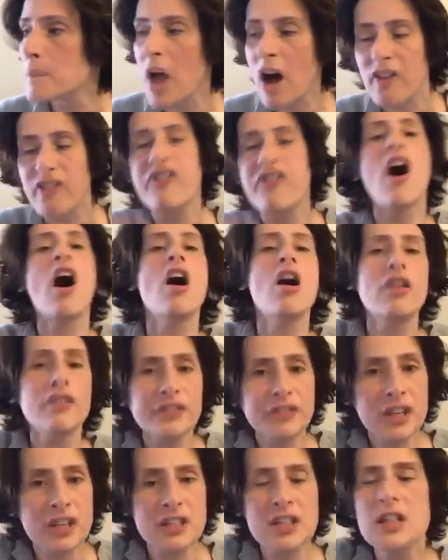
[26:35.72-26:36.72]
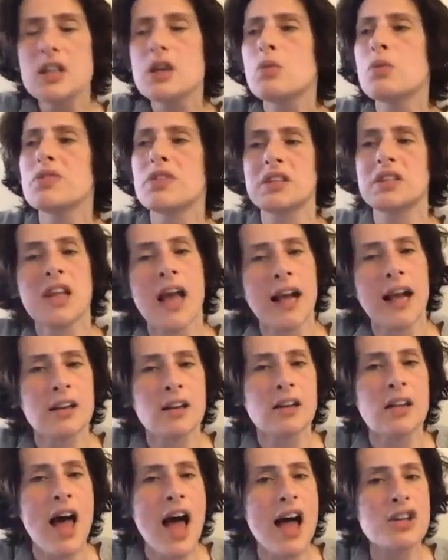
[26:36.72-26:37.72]
evolved to deal with the
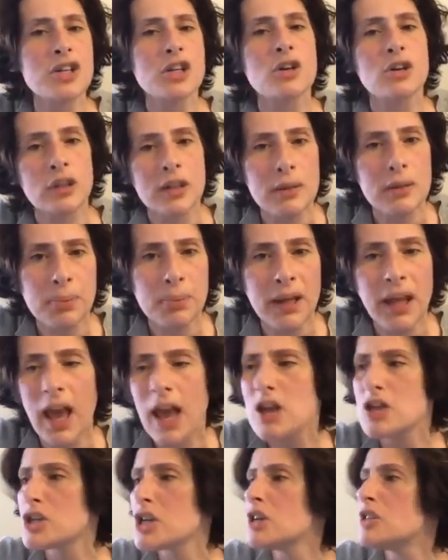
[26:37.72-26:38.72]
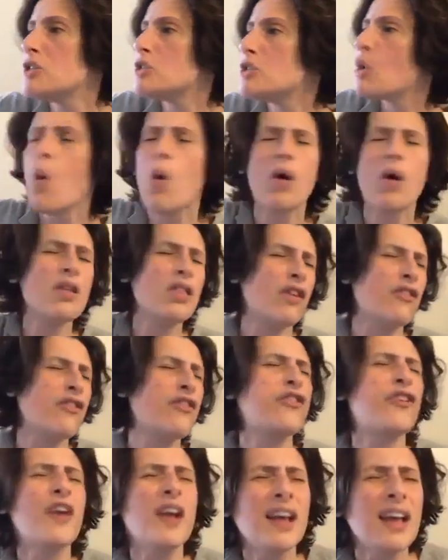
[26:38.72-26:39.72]
technological implications or the
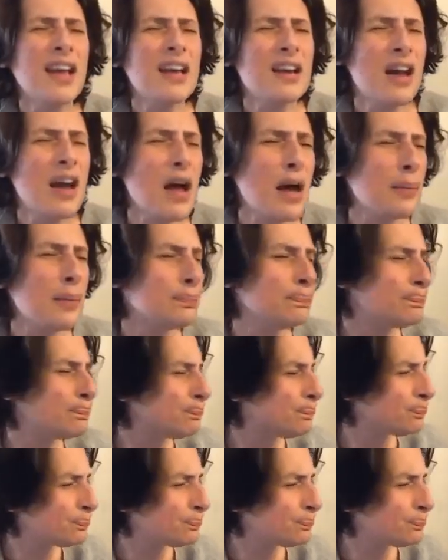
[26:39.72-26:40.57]
friggin'